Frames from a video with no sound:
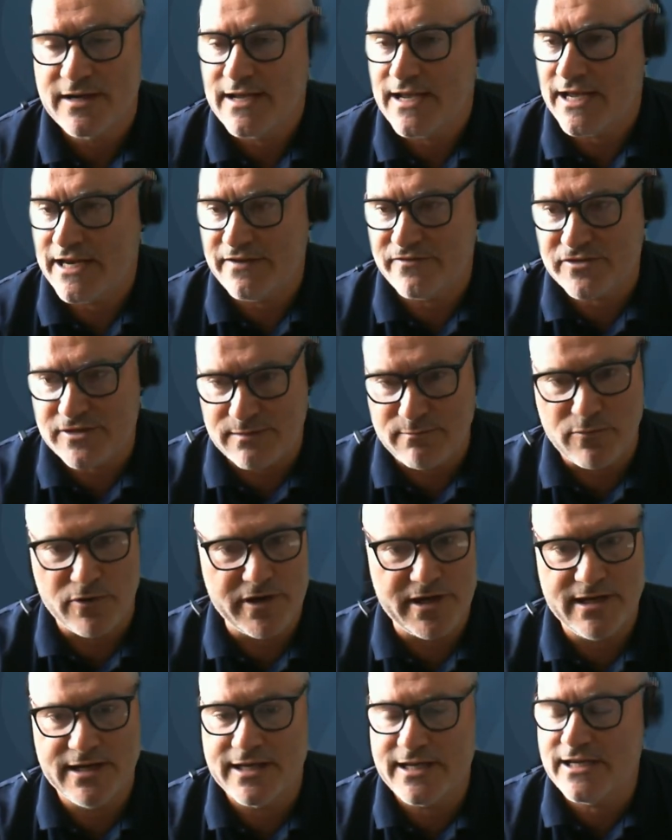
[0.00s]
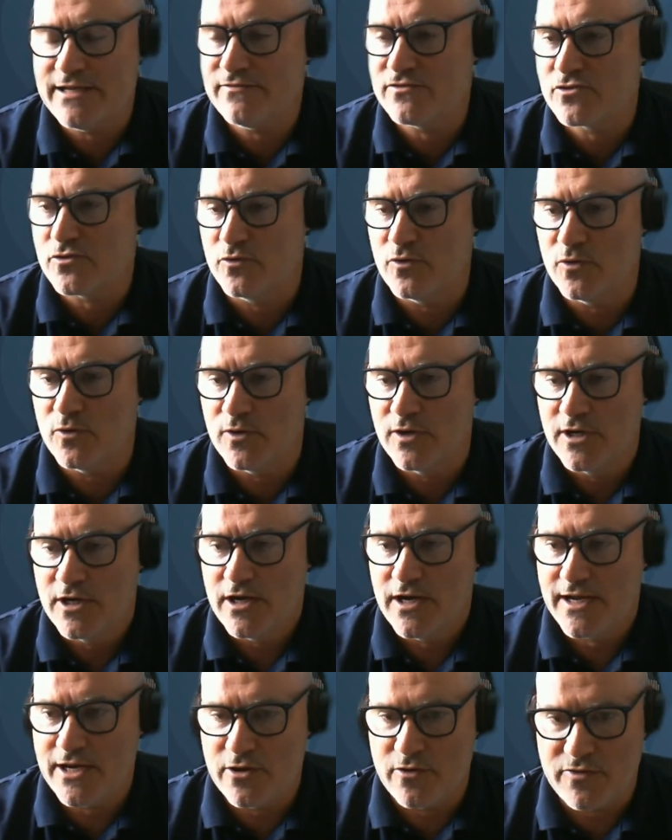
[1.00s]
And if somebody leaves, or
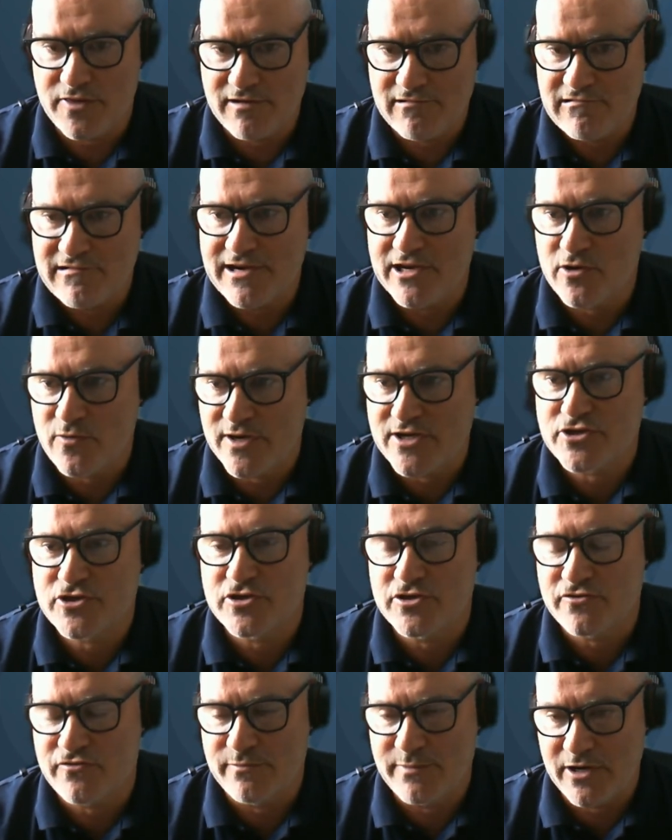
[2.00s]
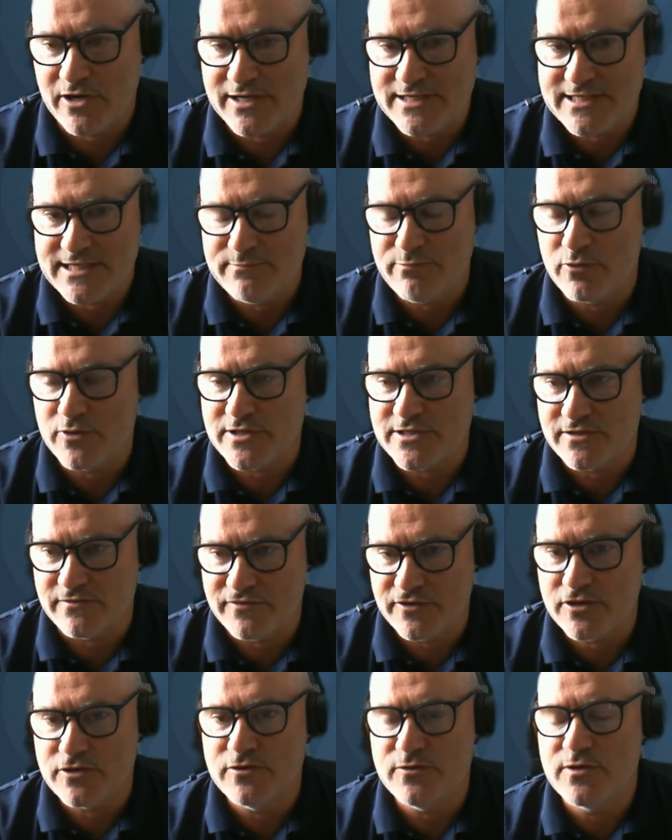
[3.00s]
there are any questions from an IT point of
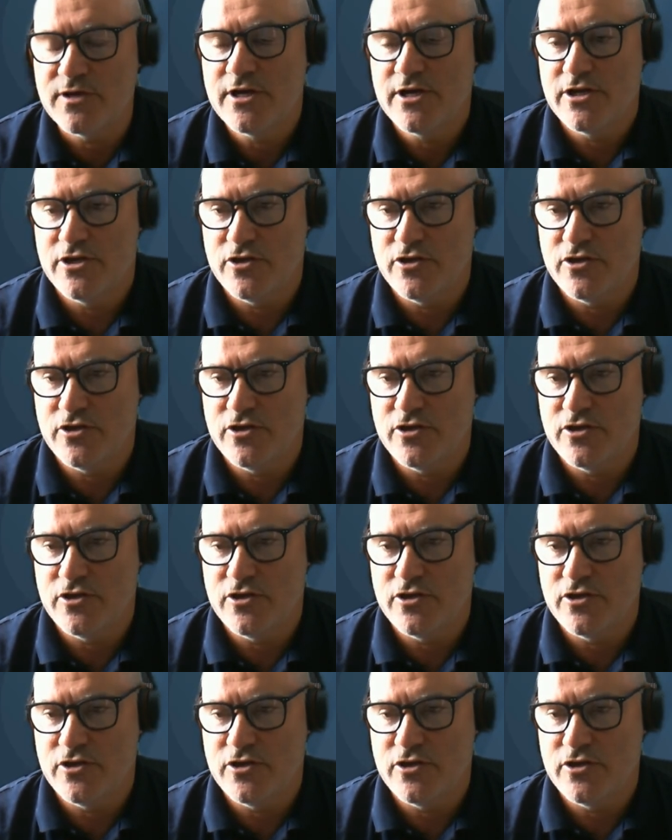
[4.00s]
view,